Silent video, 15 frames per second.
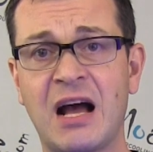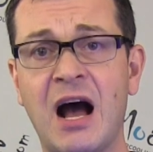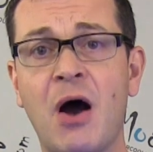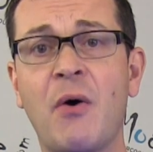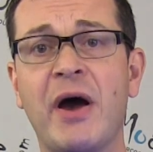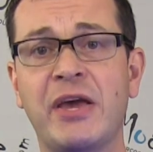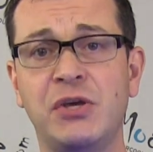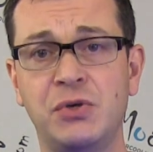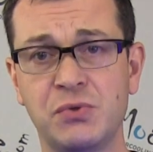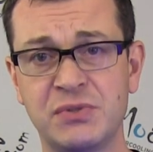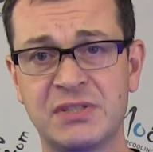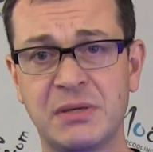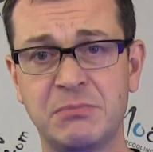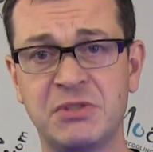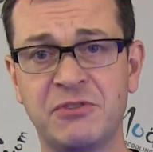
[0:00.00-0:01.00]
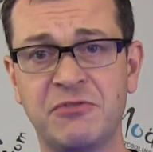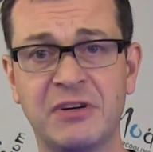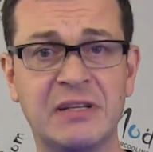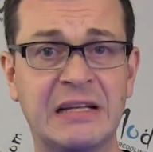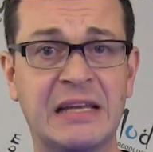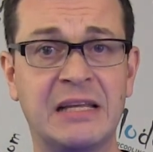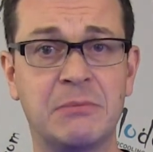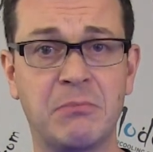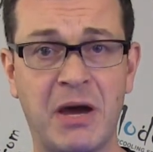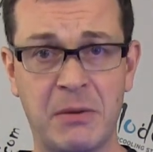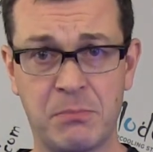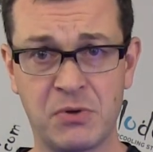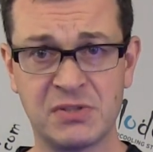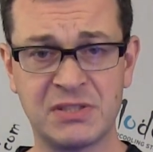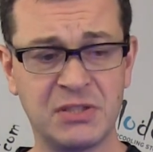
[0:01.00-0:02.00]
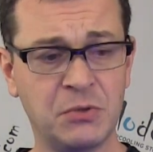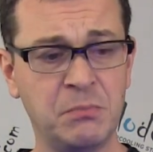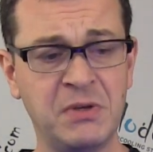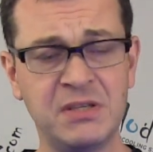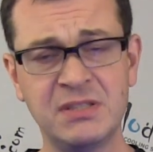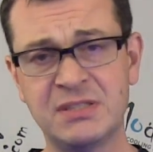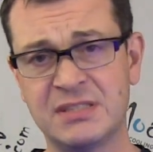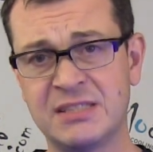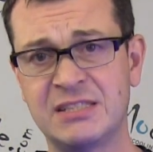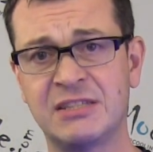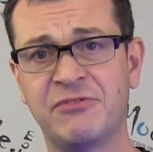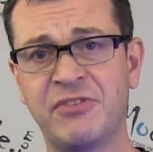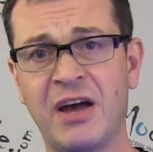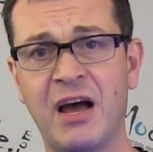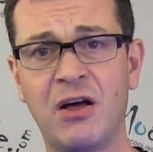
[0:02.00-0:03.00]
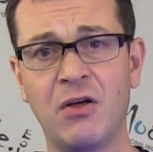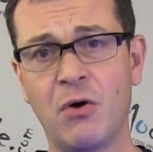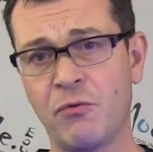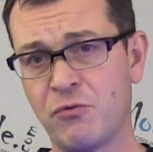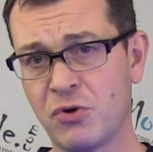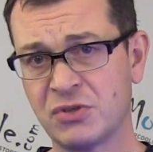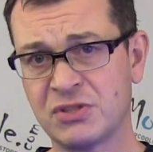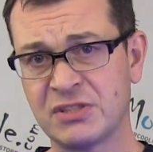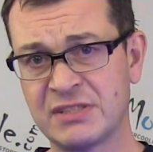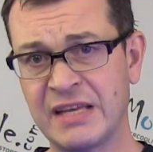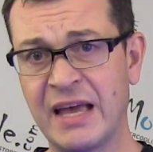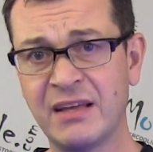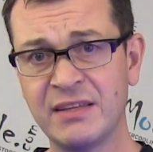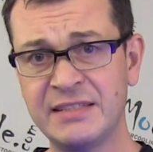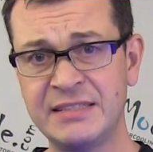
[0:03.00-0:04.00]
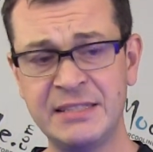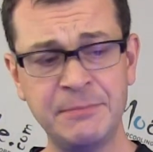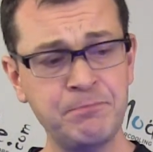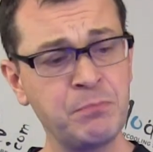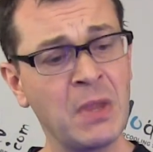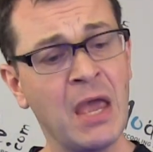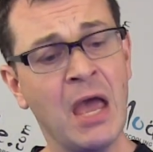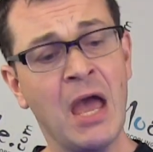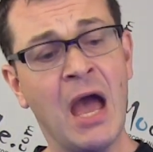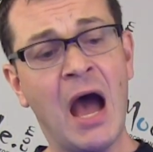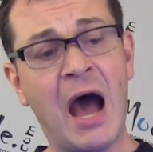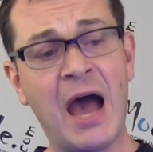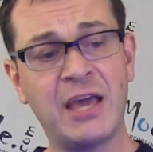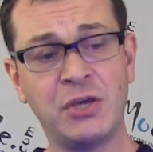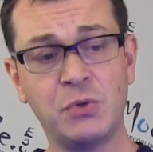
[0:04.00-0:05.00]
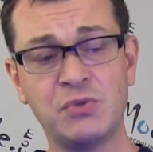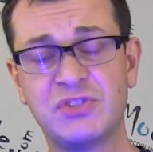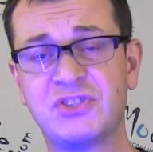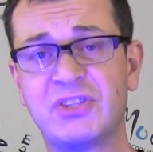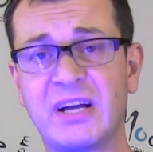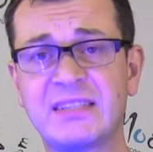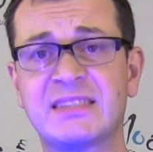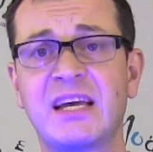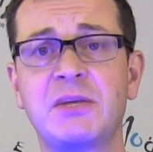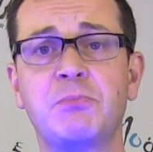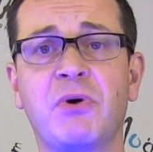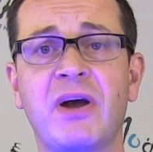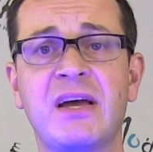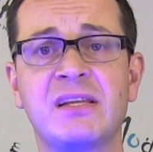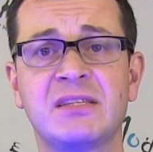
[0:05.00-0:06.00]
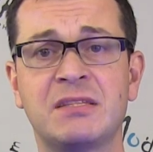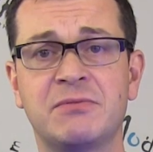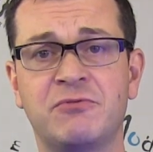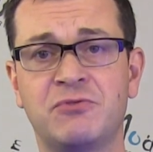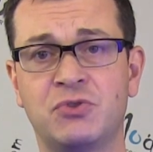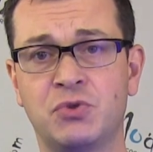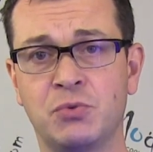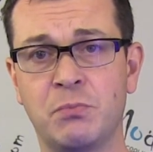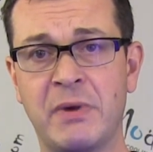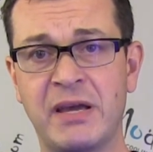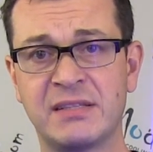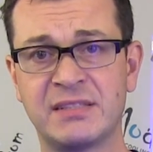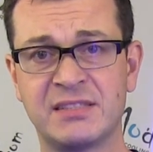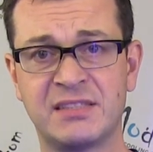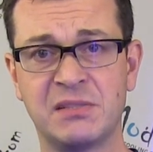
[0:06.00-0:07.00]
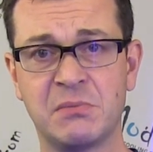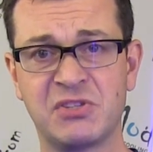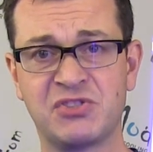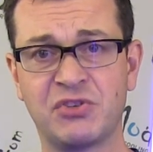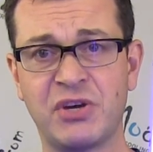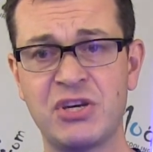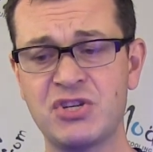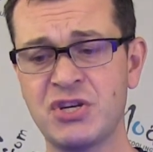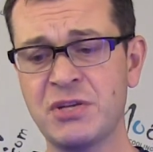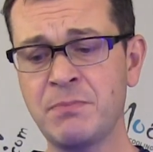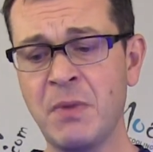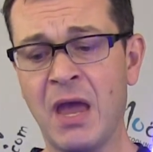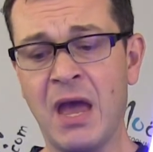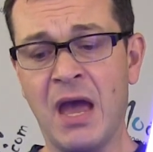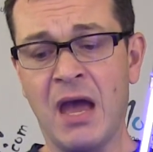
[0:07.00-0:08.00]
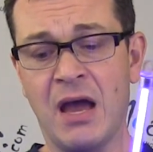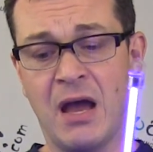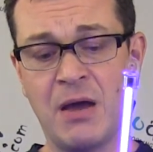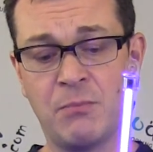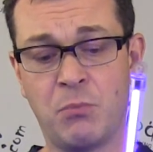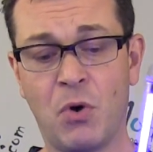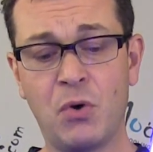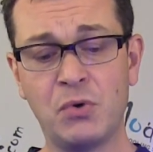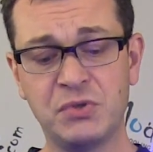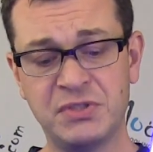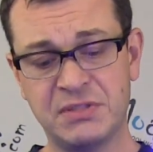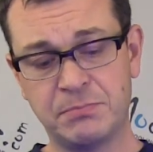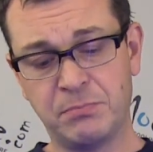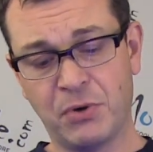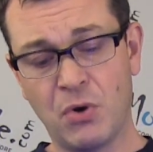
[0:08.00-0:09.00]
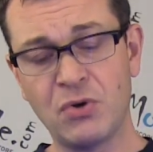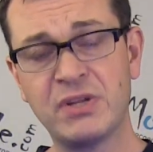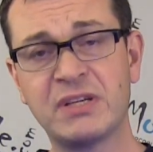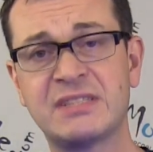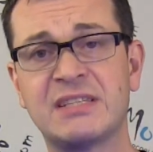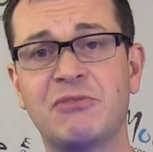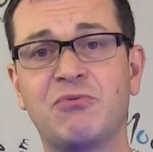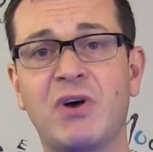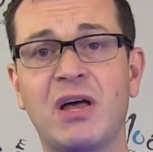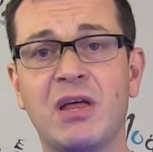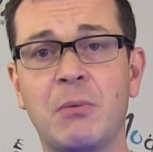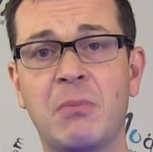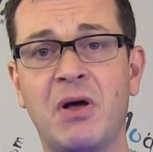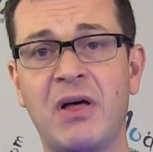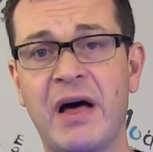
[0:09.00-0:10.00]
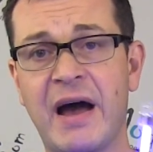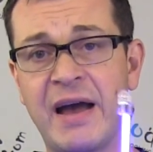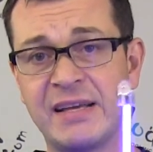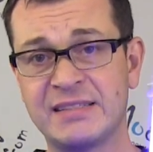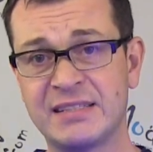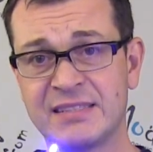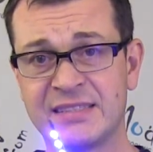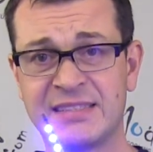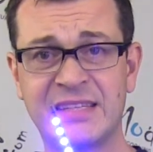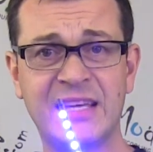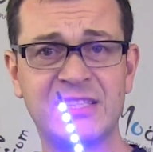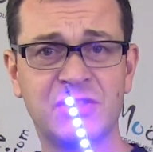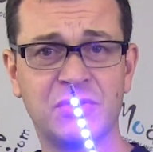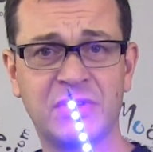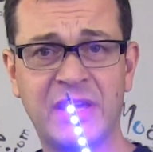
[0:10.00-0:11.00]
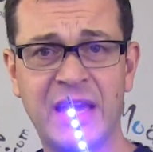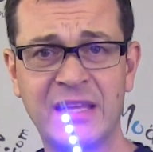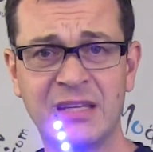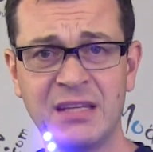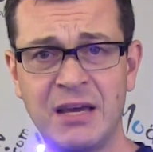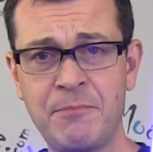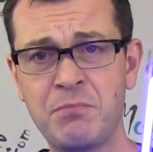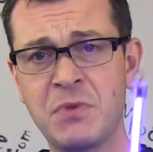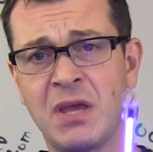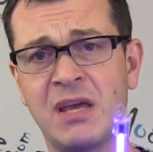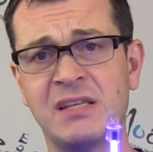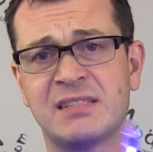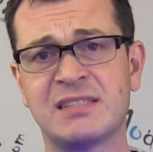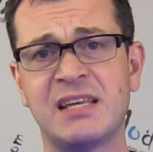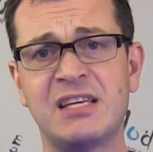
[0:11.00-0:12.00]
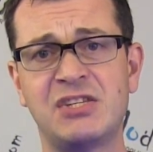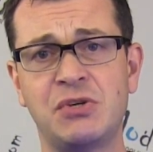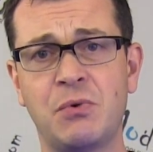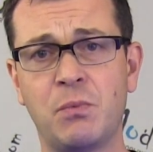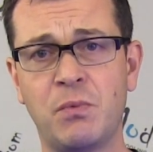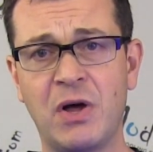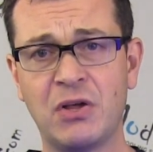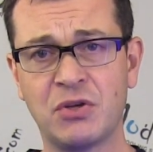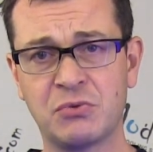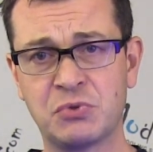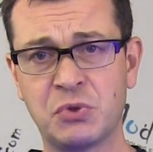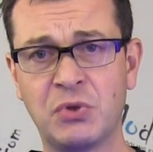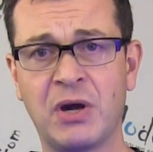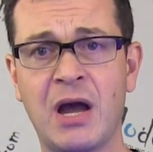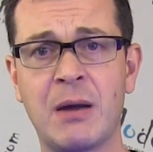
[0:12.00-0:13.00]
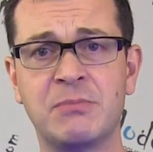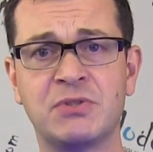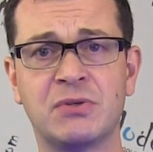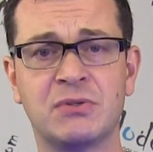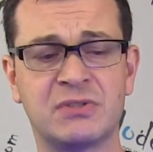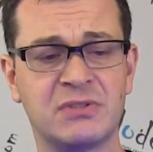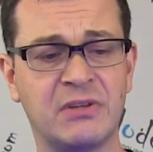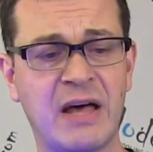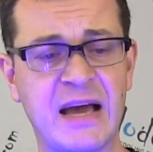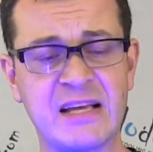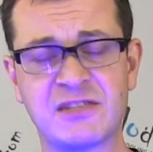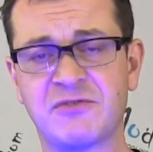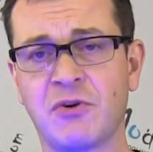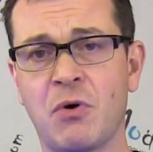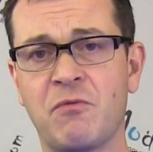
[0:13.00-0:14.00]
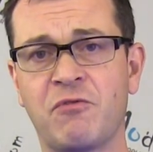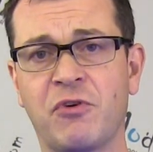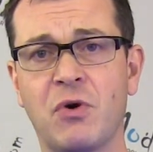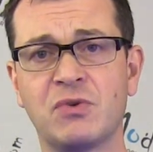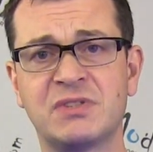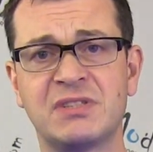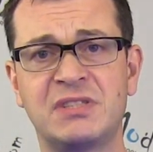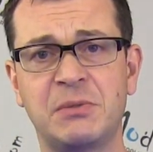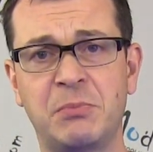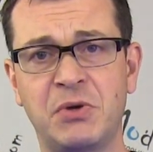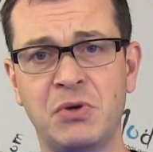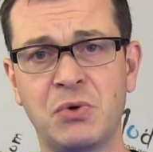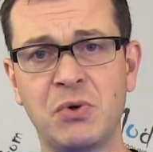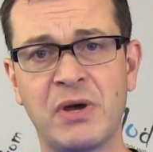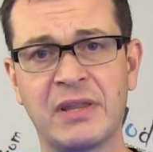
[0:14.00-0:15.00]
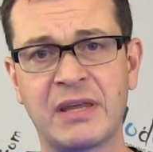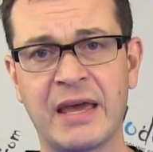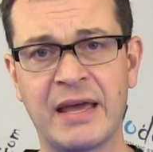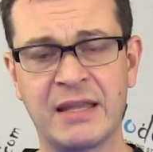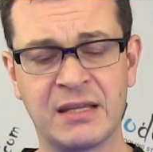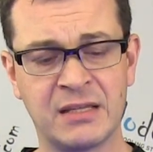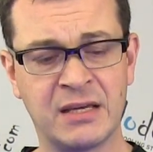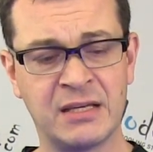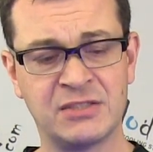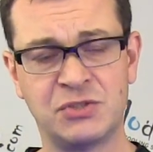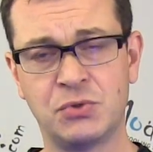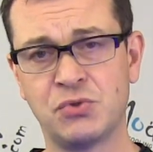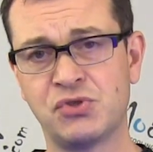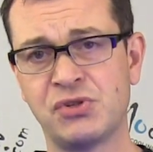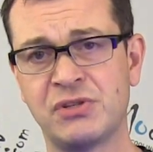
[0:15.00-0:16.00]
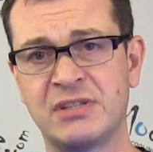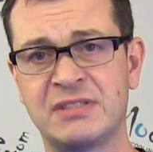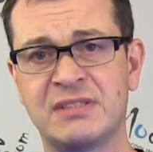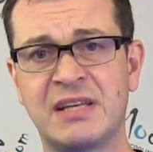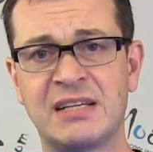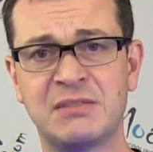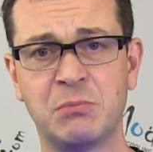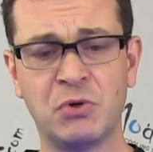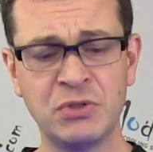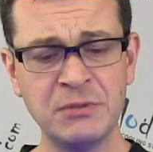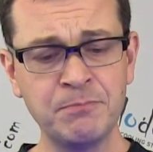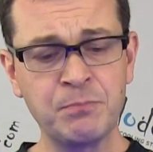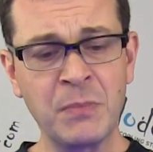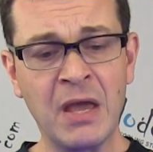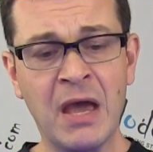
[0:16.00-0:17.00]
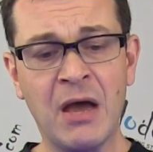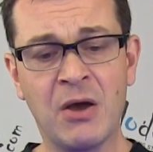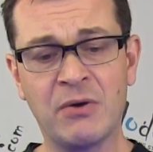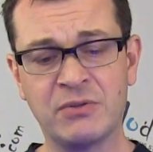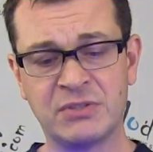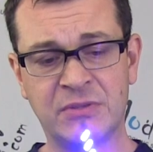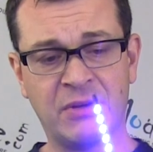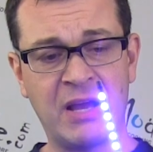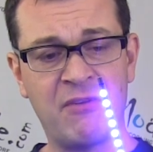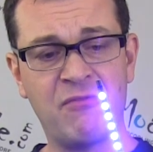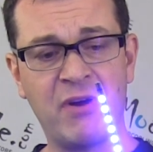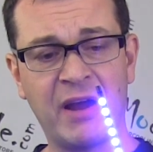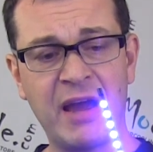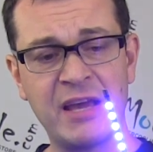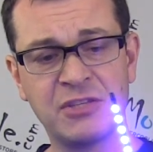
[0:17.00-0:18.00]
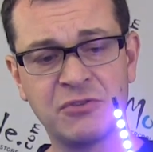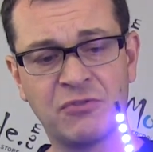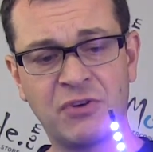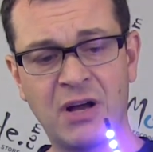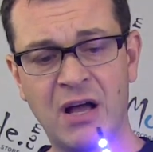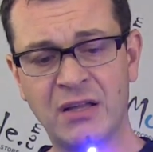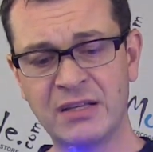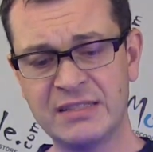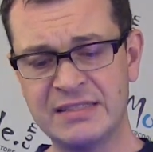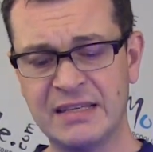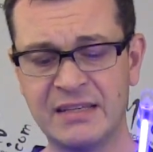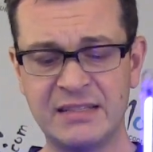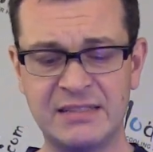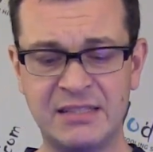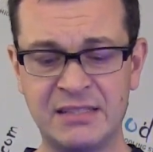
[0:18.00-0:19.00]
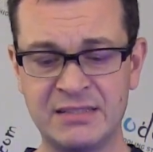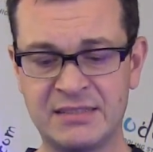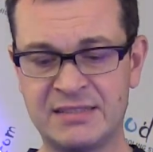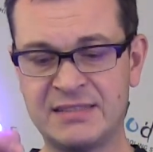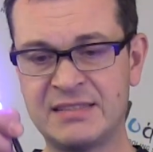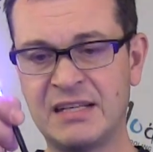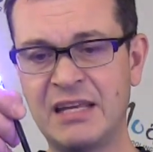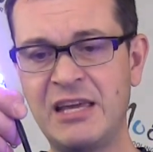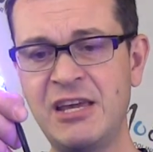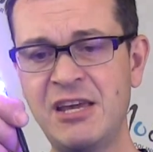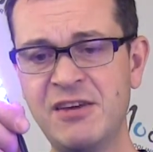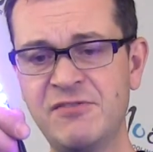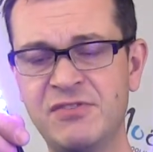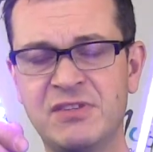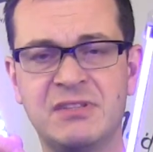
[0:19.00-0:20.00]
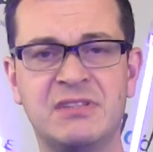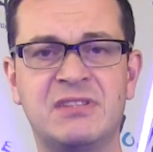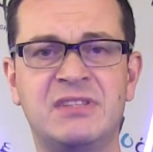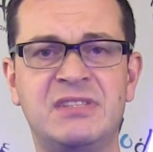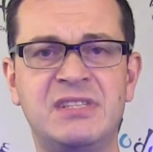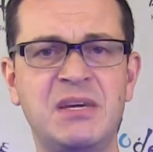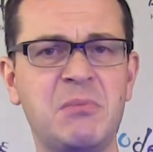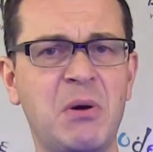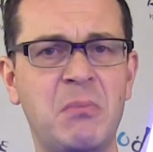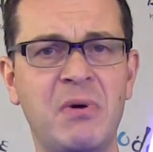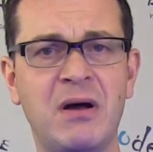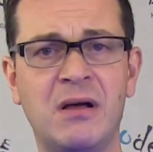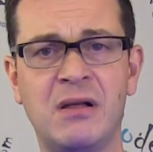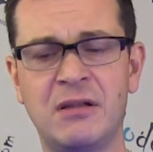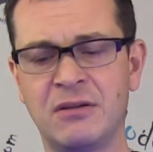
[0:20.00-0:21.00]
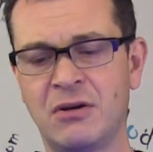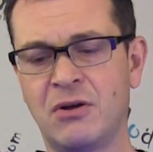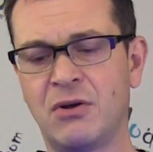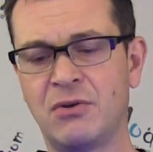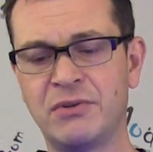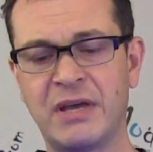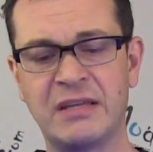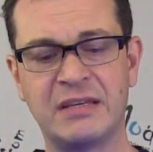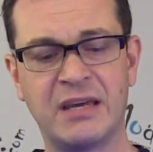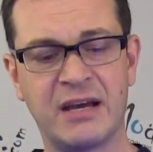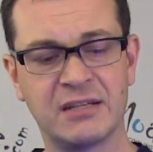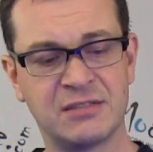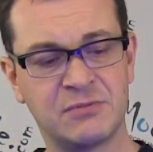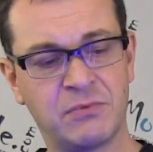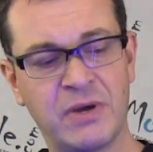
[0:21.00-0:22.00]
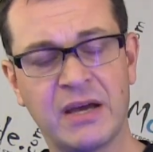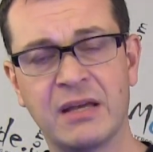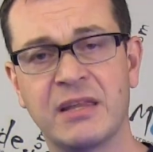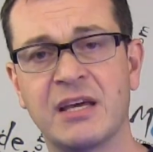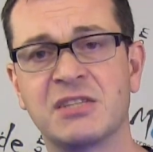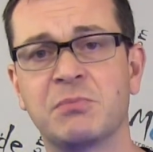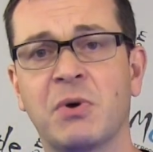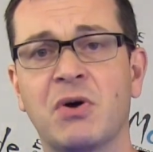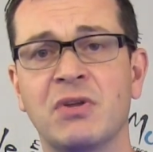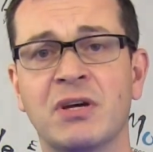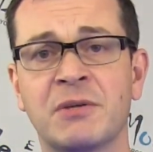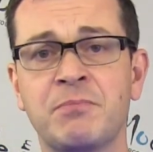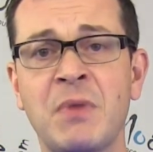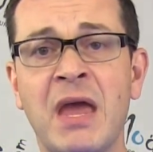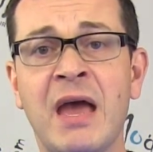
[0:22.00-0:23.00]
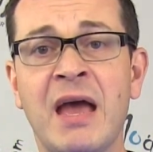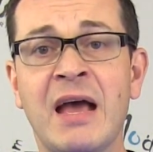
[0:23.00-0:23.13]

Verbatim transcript: how I use them differently in my personal build, CCFL versus LED. I used Darkside brand to make this demonstration. Both products available either in States or Canada. In States, you're welcome to grab those lights from Frozen CPU, and Canada, as usual, is DazMode. They have variety of colors, LED is sleeved, dimmable, whole 9 yards, very nice product.